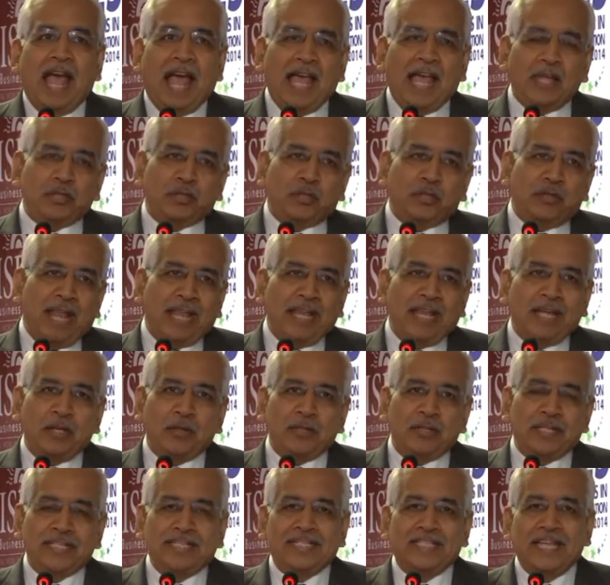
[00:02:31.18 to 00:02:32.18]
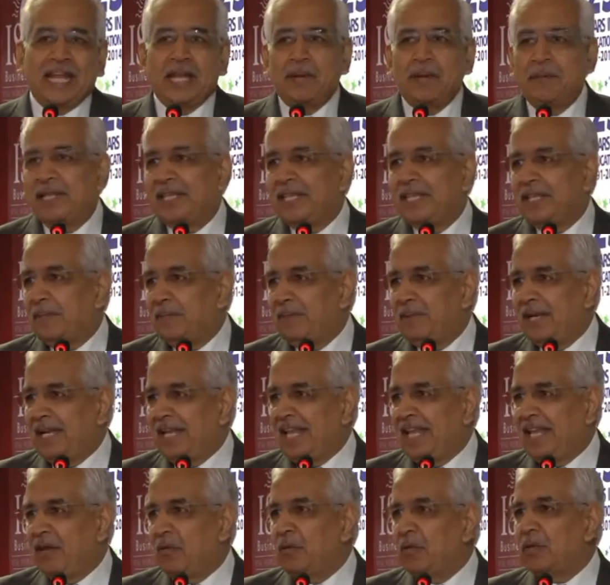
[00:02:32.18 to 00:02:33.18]
I used to run into this gentleman. The
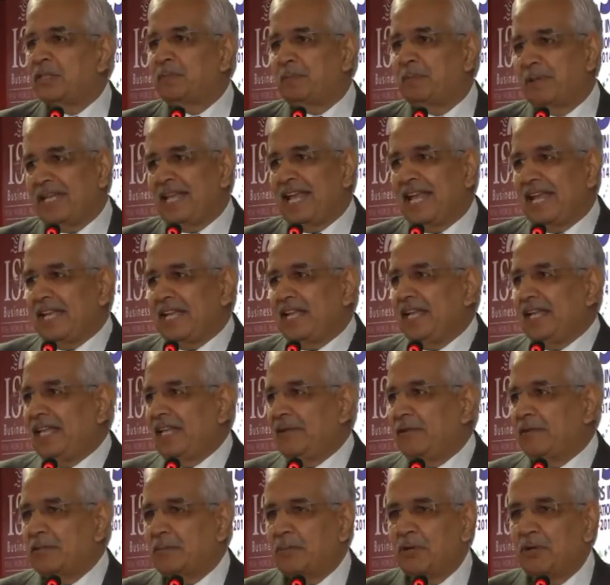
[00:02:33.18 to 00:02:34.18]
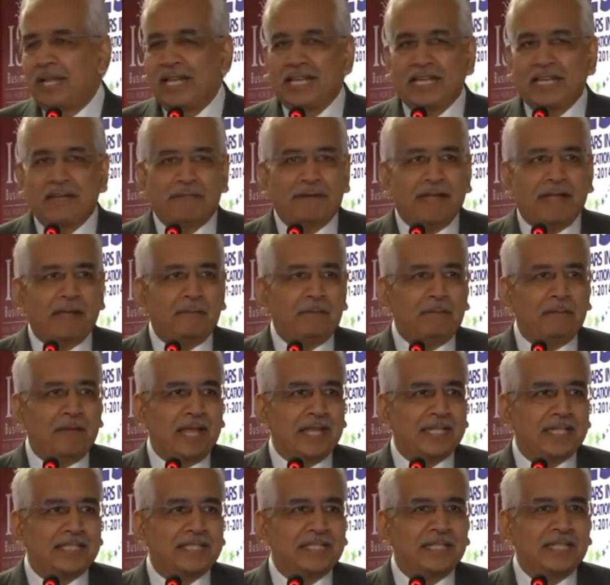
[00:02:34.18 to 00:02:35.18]
building was pretty elderly, was about 85
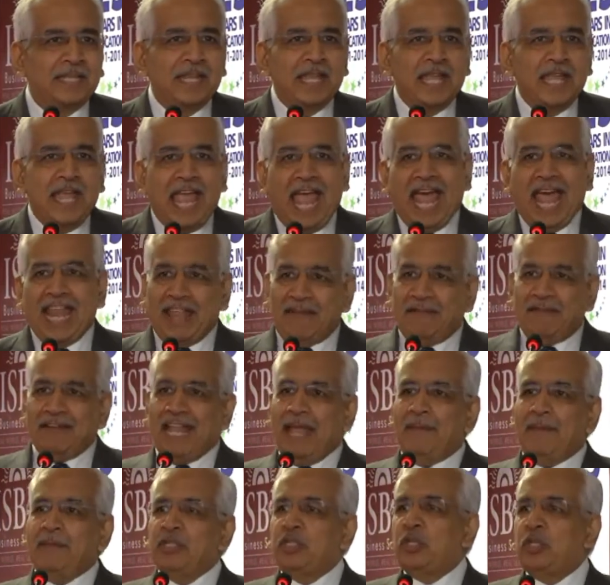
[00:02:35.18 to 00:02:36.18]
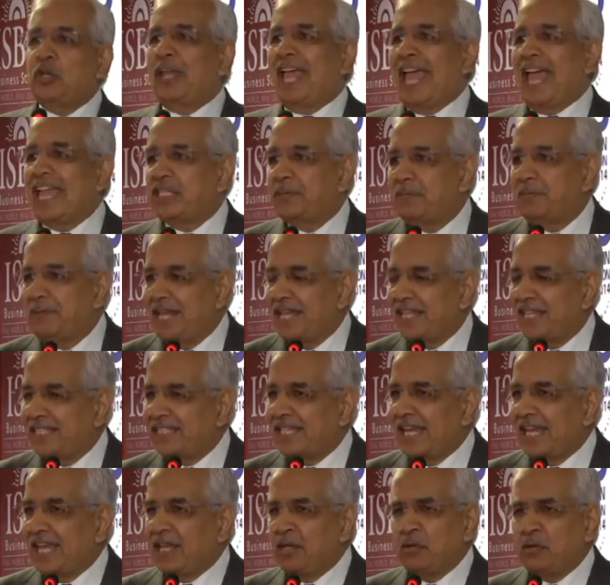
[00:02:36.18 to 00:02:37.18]
plus. And every time he used to catch me and
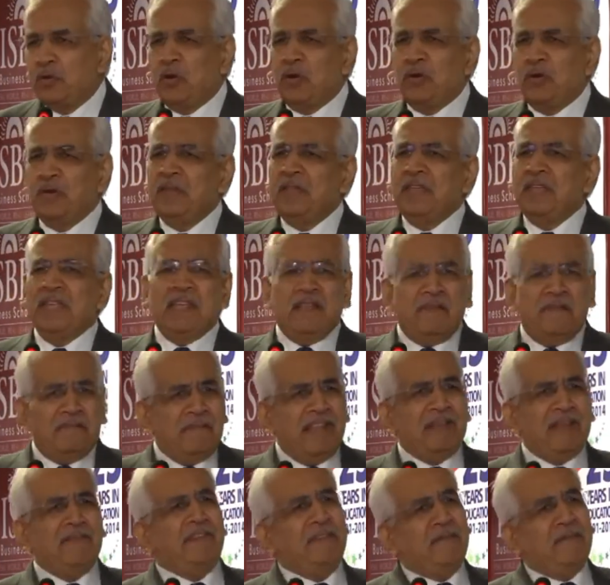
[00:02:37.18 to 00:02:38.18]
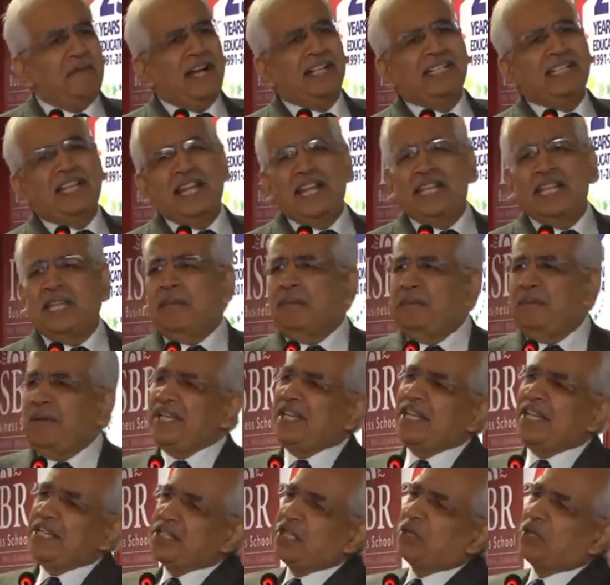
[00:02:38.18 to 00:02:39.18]
say, you know, when we worked under the
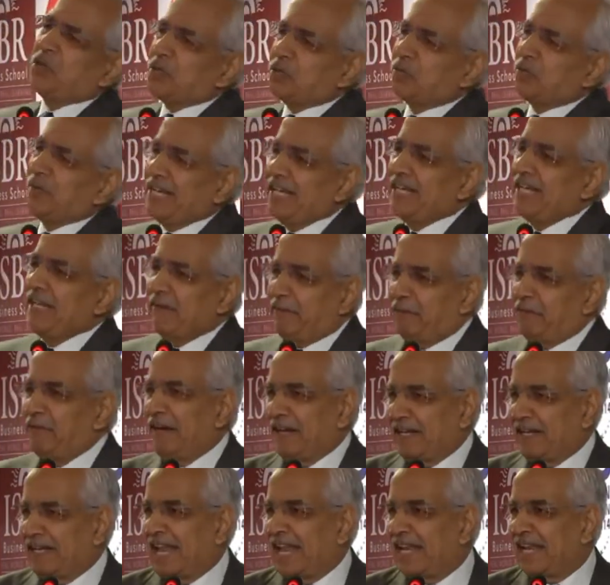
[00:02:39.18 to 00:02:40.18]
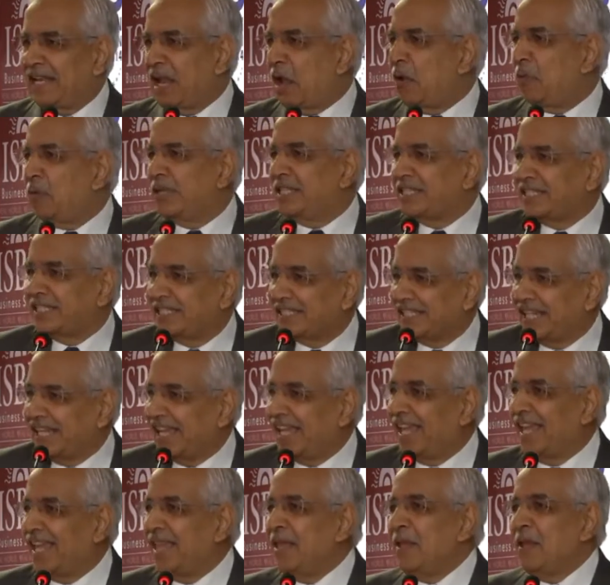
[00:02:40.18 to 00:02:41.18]
British, it was very different. And now it's,
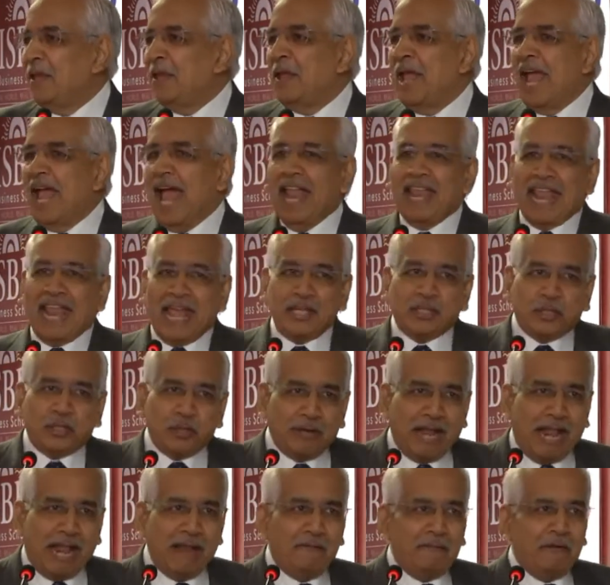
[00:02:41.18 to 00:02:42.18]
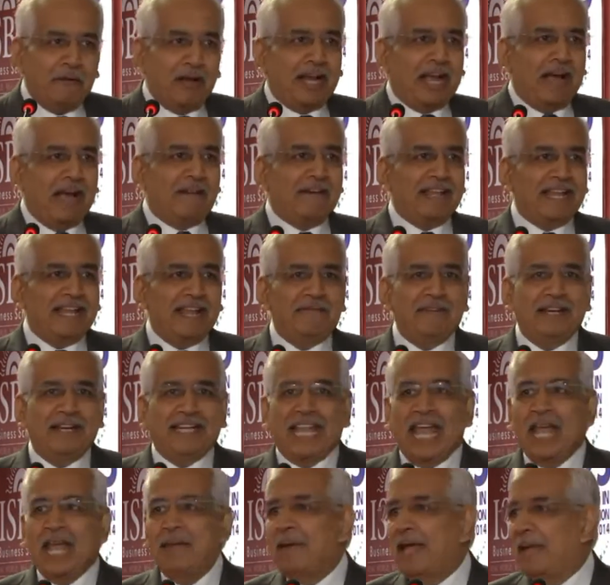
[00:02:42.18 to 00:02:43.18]
and I used to run for cover every
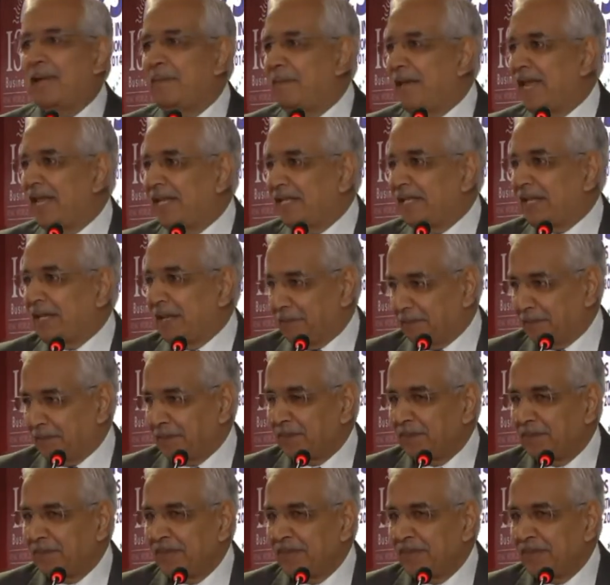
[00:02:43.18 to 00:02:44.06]
time I met him.